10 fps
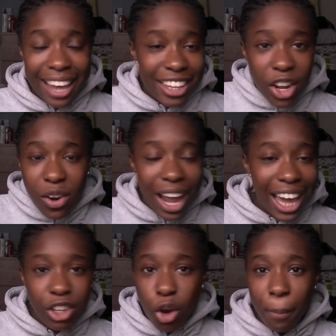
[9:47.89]
They don't
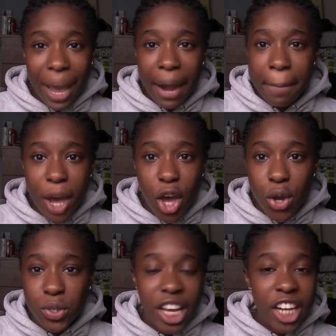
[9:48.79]
like your man
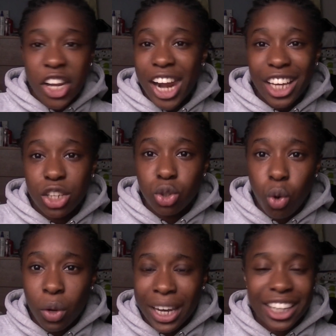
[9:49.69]
moans. They don't like you
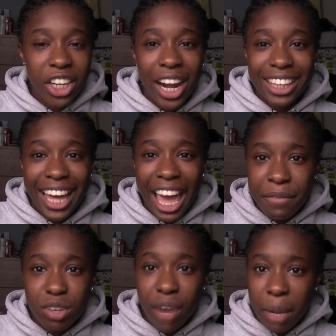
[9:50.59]
talking. They don't like the
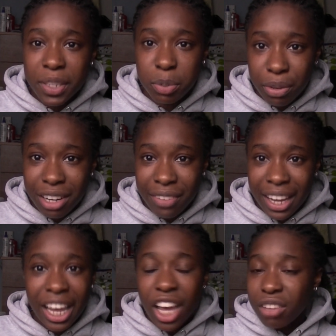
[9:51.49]
heavy rapist
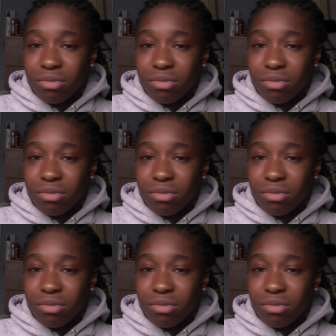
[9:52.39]
breathing.